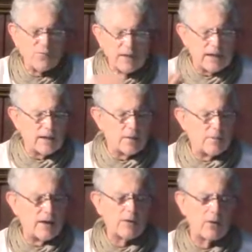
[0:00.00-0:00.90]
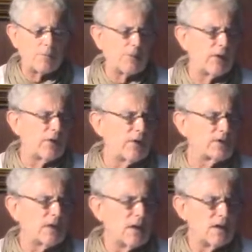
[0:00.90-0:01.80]
forgetting about her
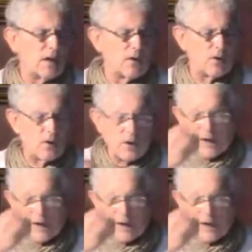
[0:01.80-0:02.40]
appearance, you know, her